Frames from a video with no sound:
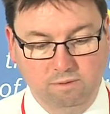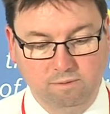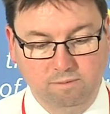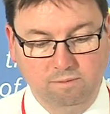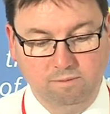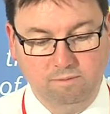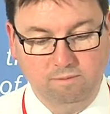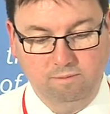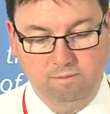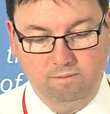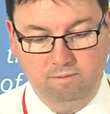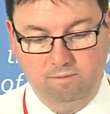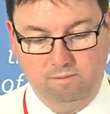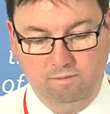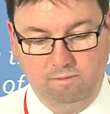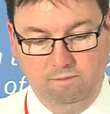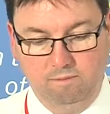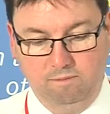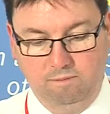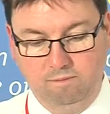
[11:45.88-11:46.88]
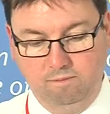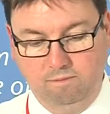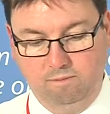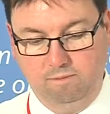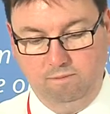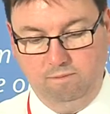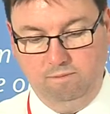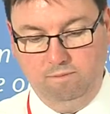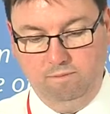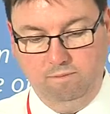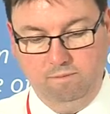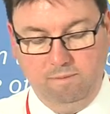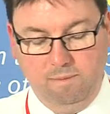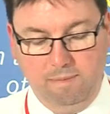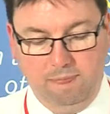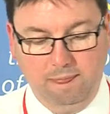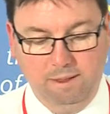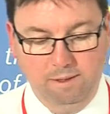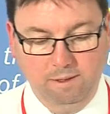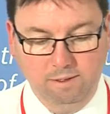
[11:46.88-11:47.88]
Nothing is said.